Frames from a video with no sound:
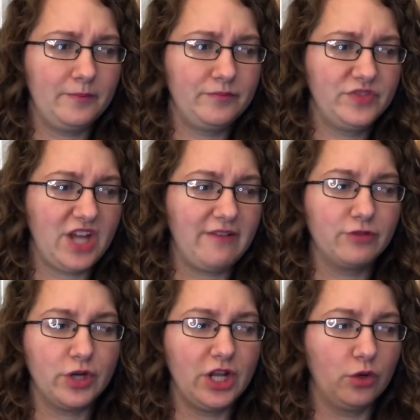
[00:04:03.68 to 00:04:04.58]

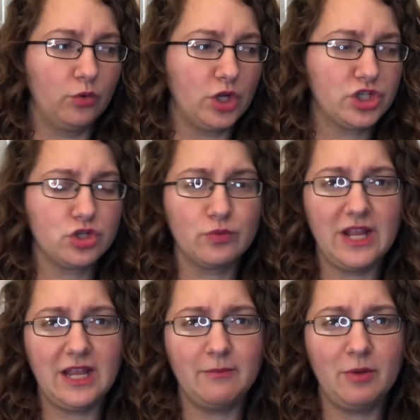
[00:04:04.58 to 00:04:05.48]
diverting a
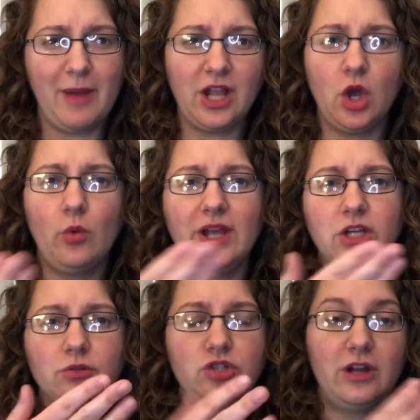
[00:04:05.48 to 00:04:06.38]
stream by
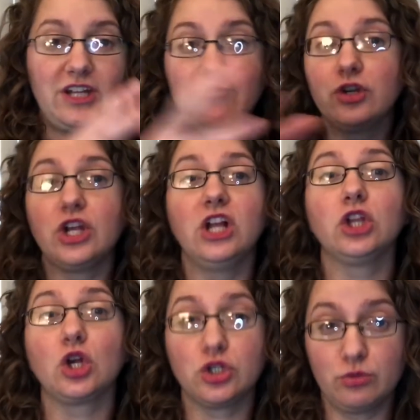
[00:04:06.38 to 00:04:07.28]
diverting a
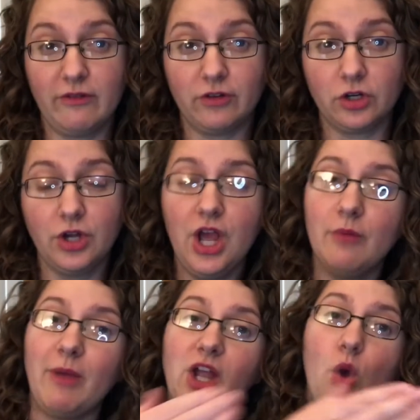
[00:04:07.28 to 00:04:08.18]
large river
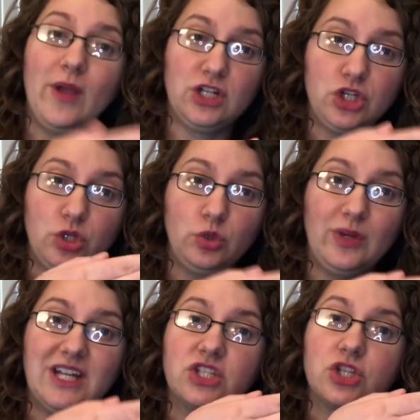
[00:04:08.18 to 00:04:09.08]
by going to
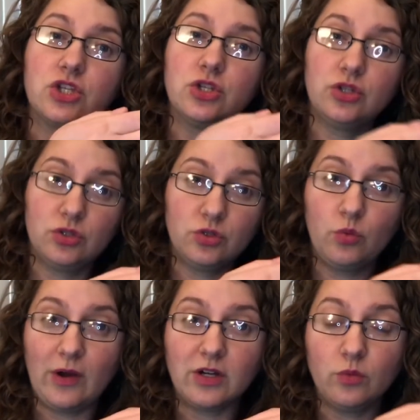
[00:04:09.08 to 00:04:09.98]

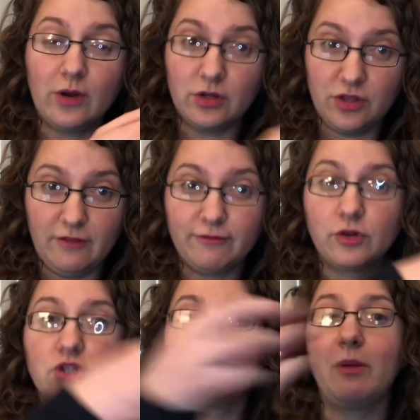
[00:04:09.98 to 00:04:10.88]
where it
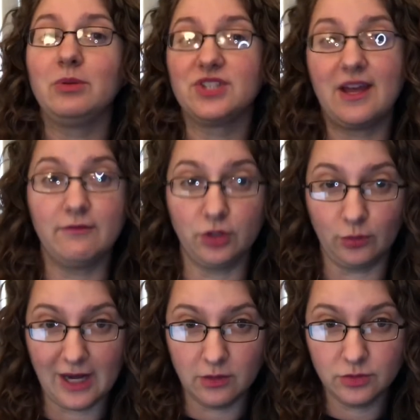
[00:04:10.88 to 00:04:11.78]
first bubbles out of the
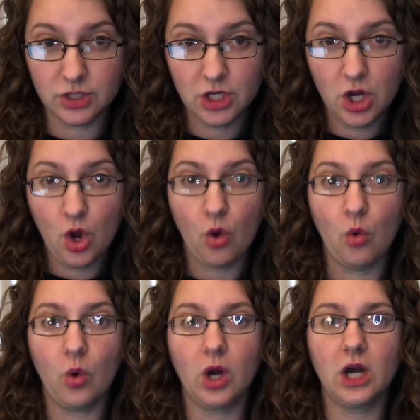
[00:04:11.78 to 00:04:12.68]
ground,
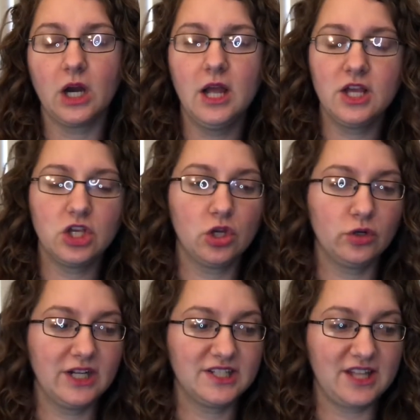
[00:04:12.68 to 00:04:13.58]
or
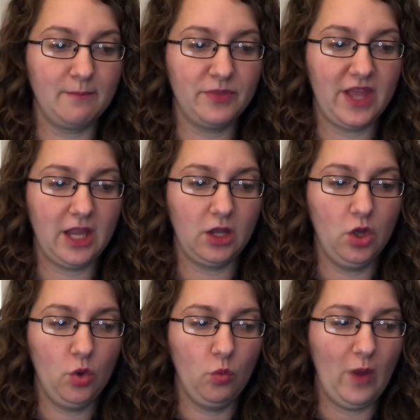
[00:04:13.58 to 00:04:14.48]
curing something
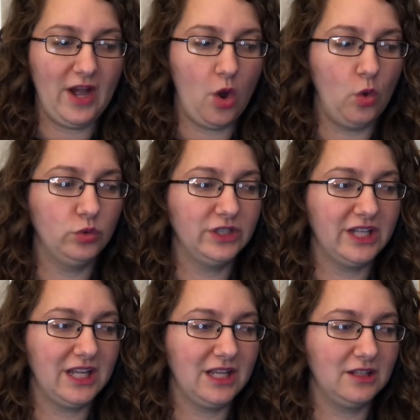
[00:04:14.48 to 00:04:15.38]
when
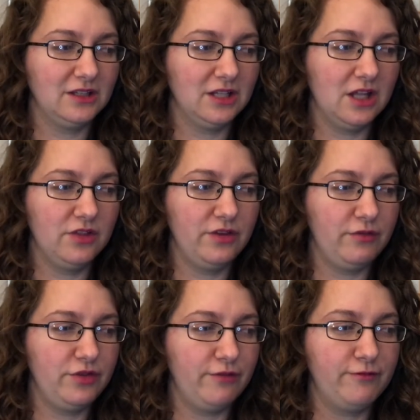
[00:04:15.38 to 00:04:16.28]
only
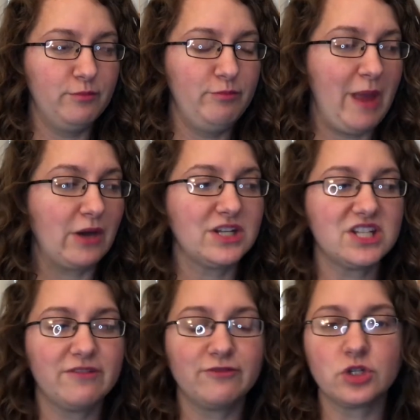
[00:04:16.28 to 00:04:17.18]
the barest
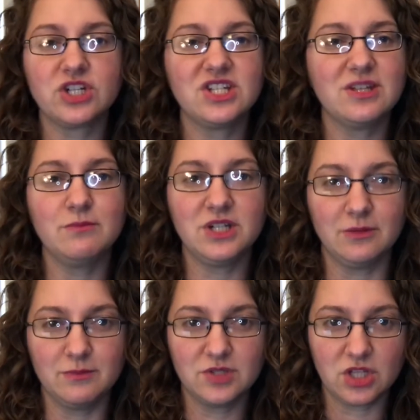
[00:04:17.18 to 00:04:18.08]
first
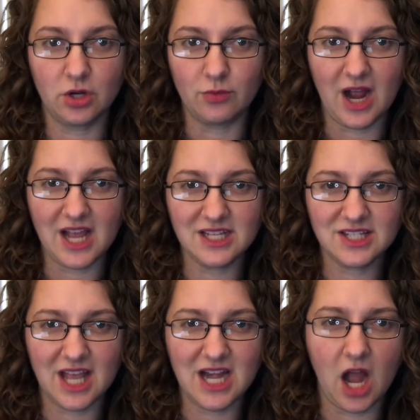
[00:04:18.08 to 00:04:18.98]
symptoms arise
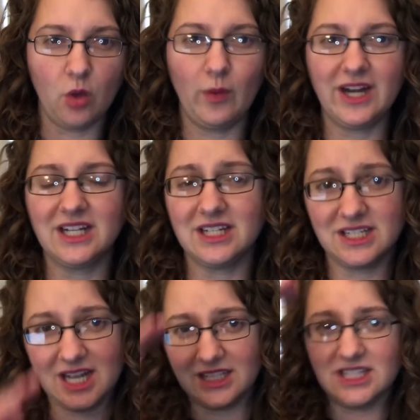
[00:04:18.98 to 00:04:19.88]
and not waiting
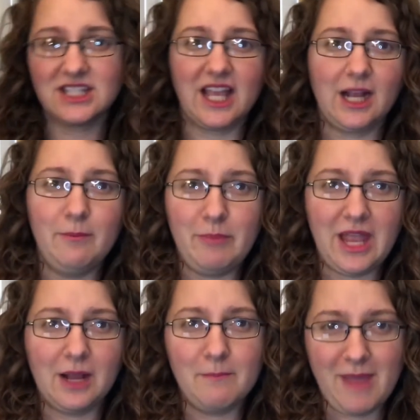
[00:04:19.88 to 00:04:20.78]
until it's like a big
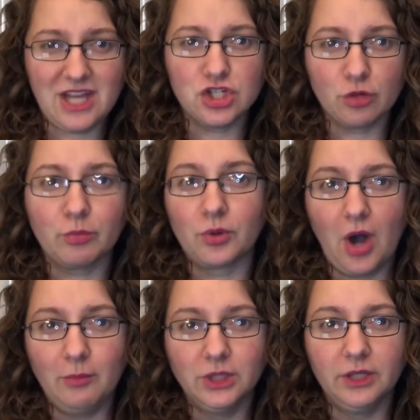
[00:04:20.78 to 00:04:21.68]
major
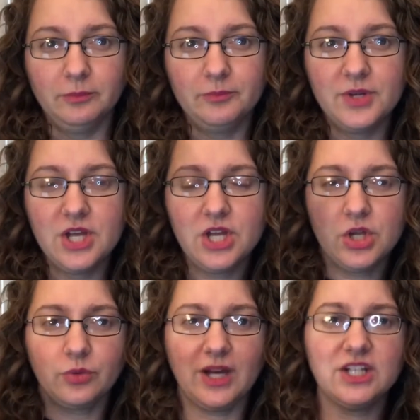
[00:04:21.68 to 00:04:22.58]
problem,
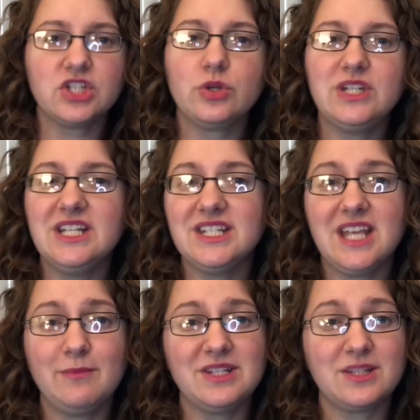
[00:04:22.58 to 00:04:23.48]
right? So
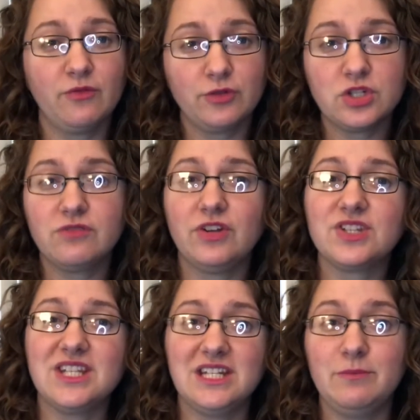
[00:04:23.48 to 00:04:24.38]
TCM is first of all
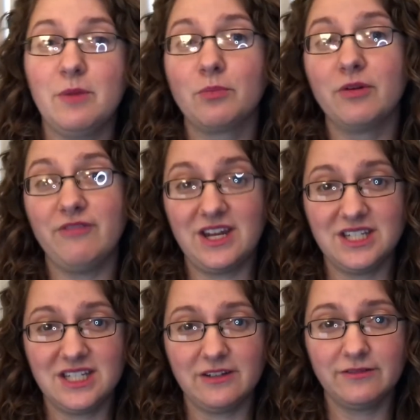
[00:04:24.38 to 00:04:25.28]
seen to be
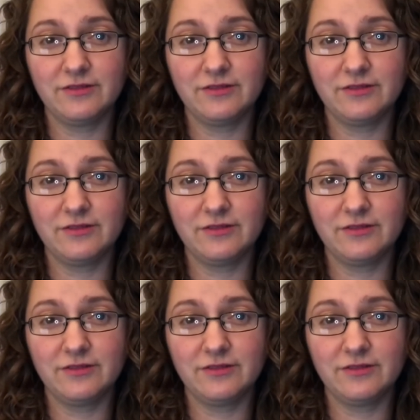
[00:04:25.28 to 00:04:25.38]
preventative.